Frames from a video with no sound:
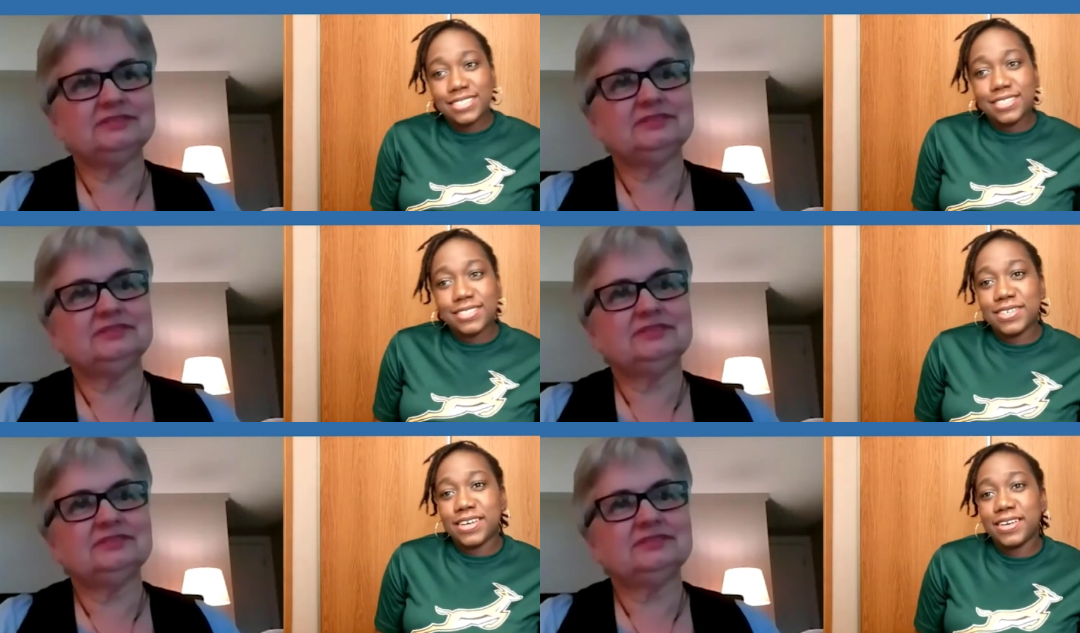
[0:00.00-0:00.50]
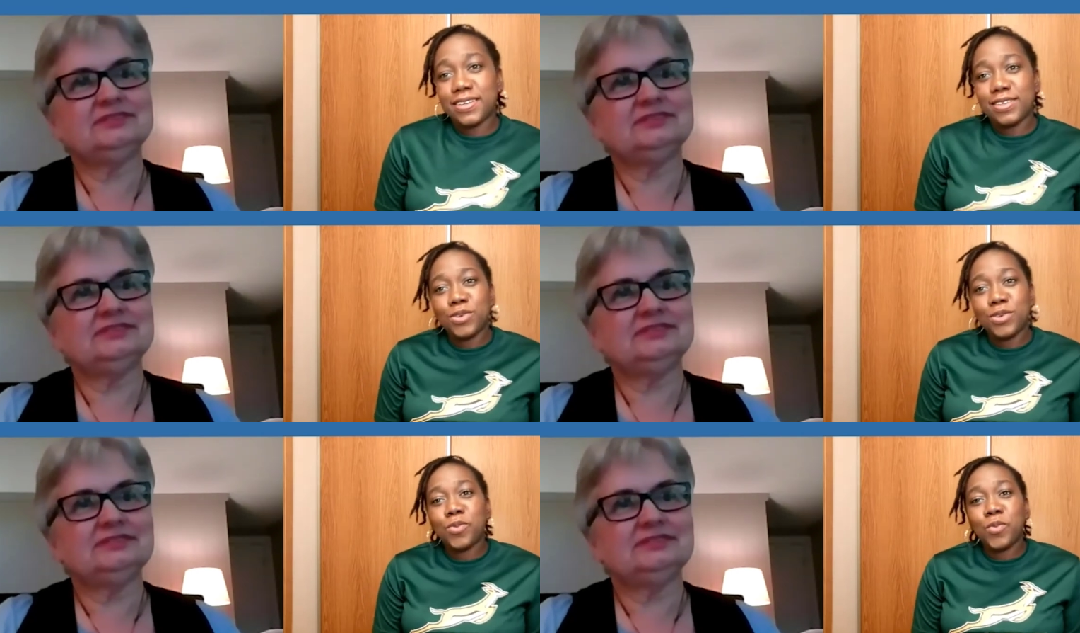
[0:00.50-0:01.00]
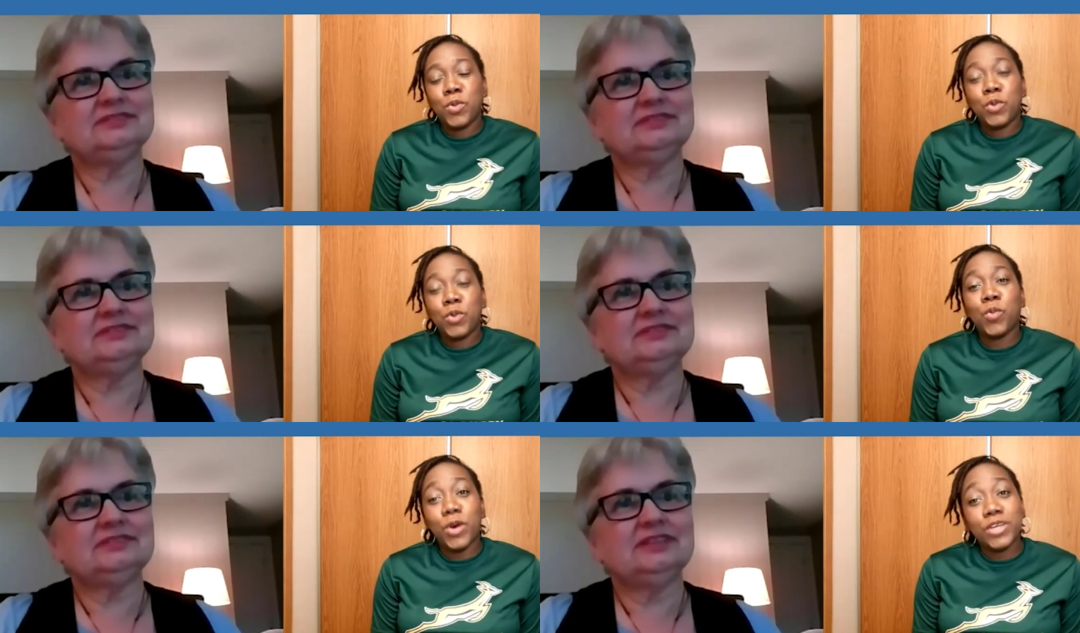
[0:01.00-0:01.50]
Speaker 1: it, yeah? You you
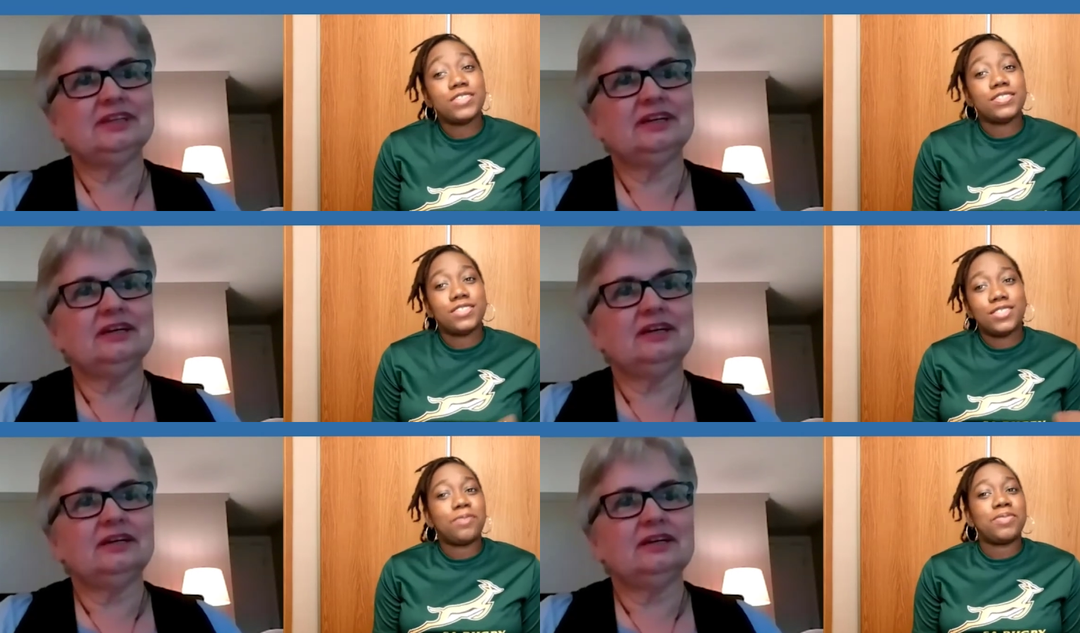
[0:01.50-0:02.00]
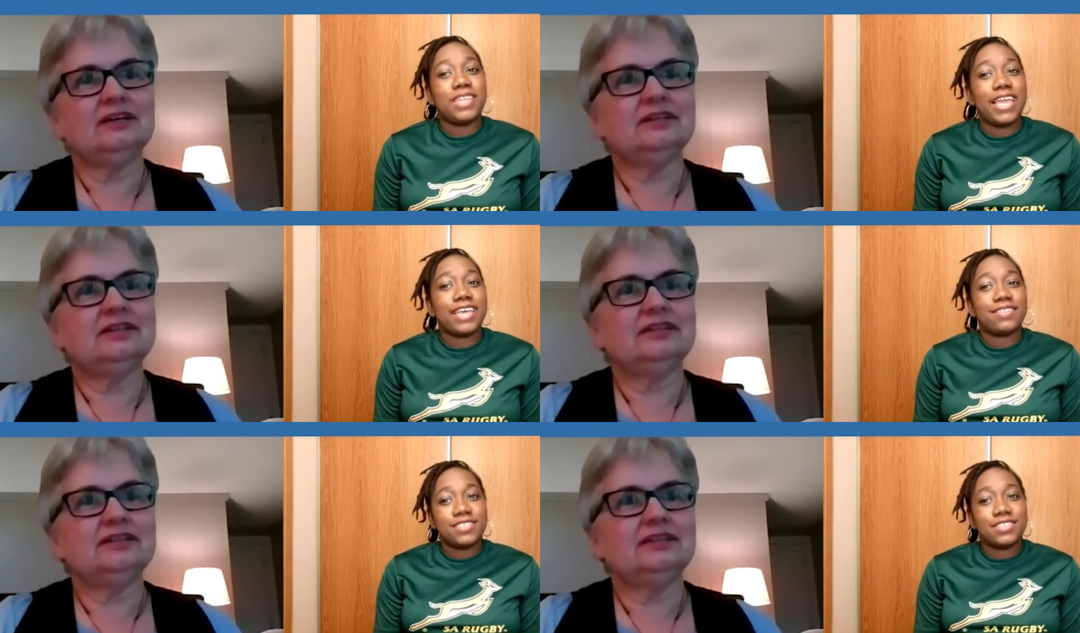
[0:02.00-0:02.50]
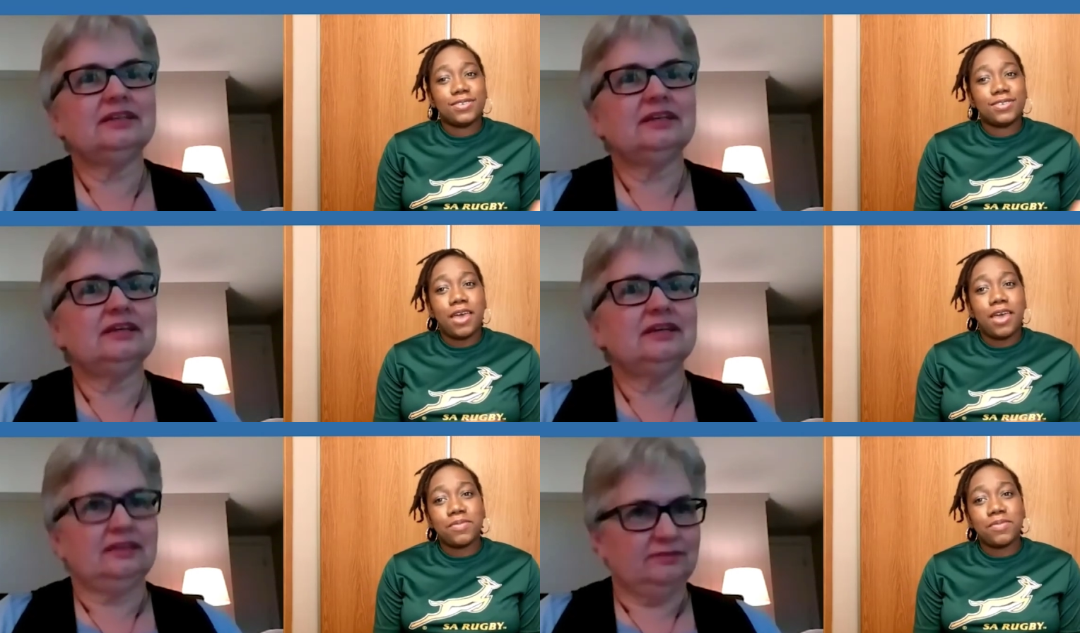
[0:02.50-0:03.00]
wanted something like this to
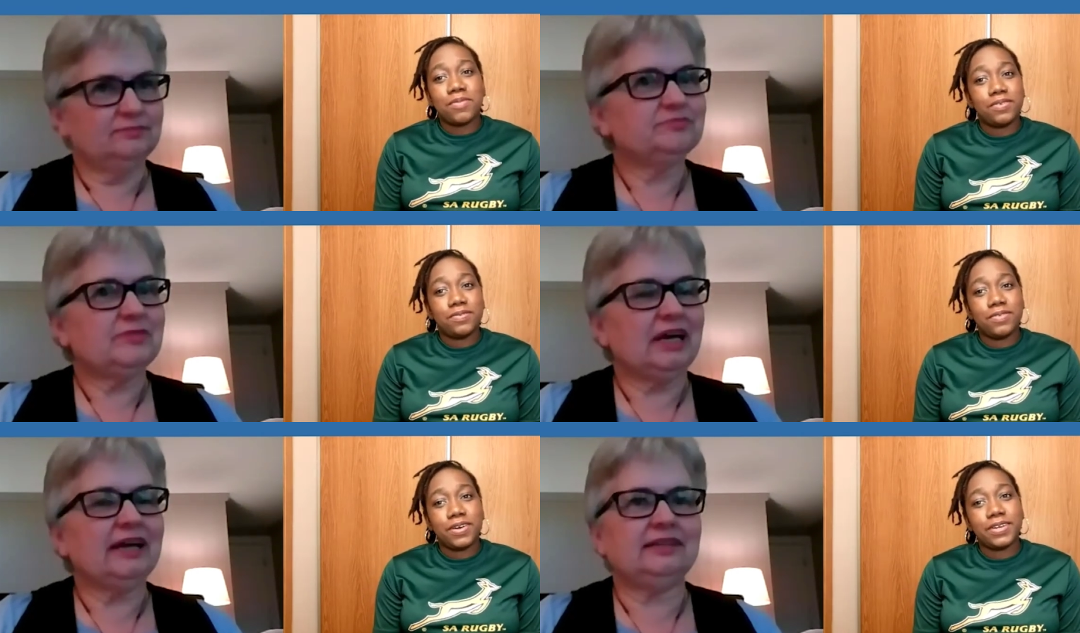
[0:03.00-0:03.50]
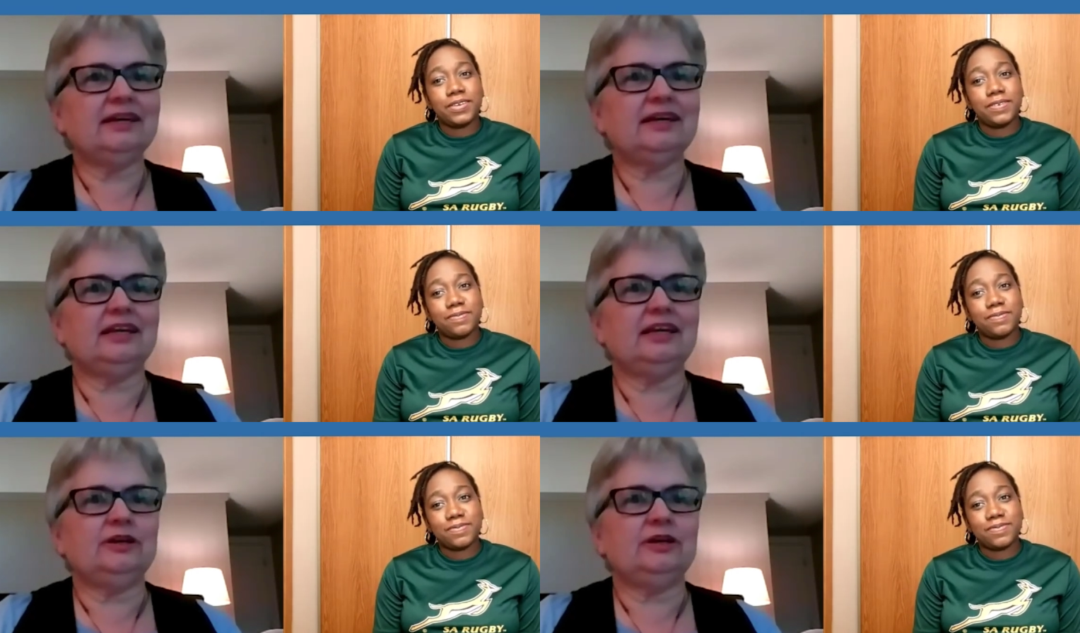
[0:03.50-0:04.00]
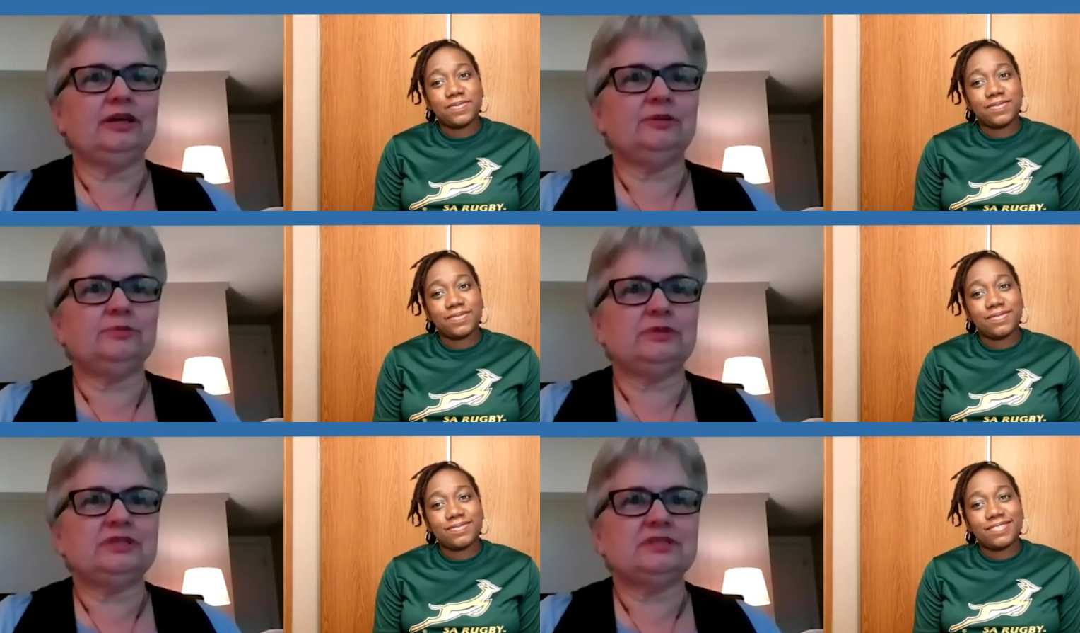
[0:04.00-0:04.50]
happen. Right? I
Speaker 2: did. It, it
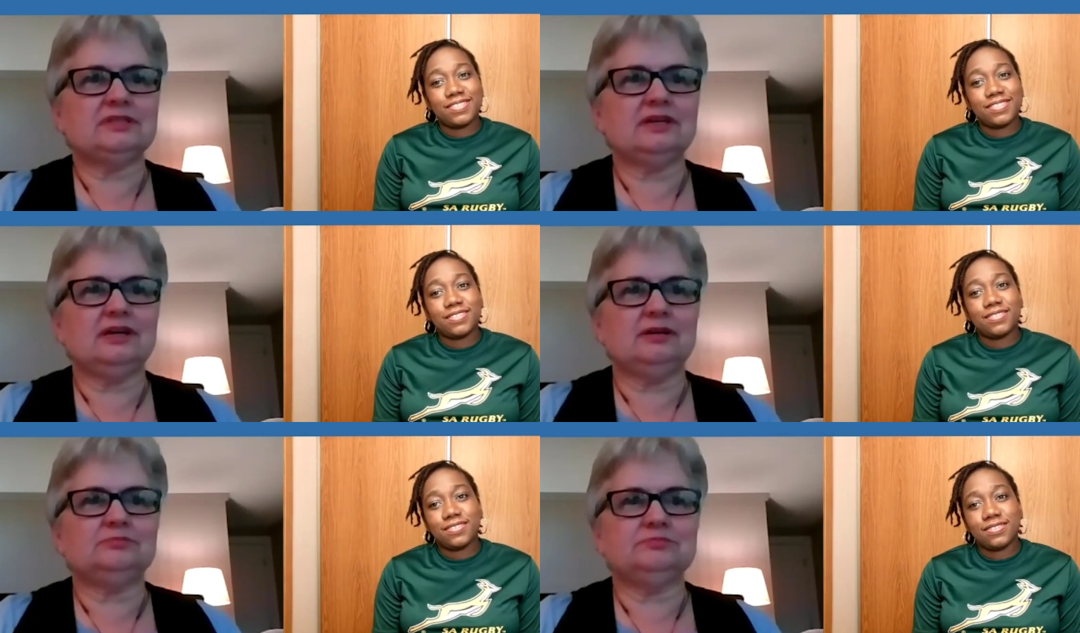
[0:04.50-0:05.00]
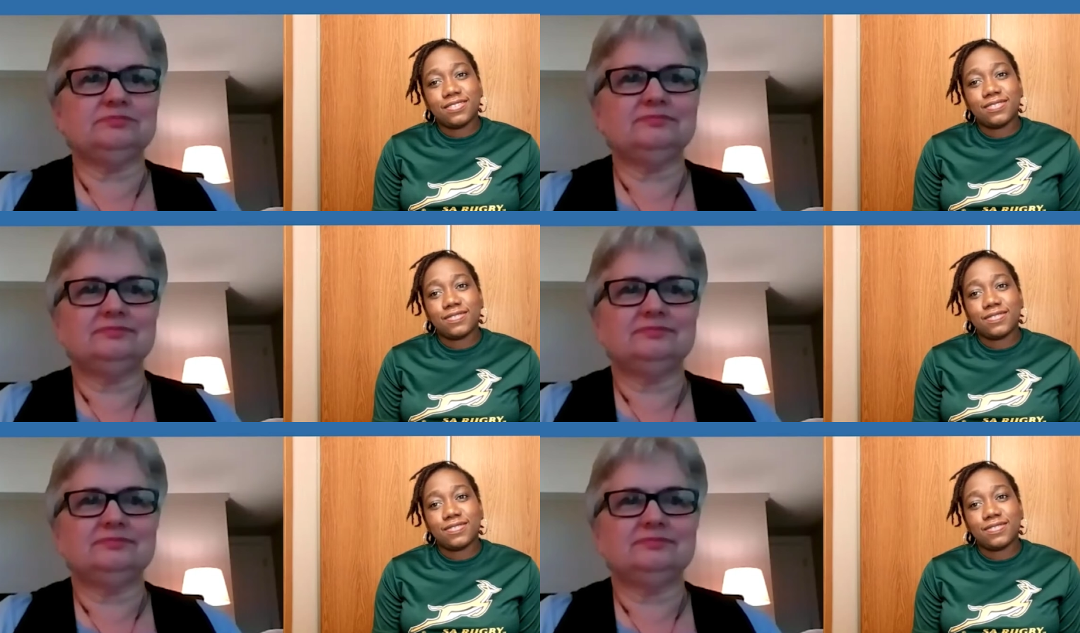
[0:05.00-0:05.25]
was um,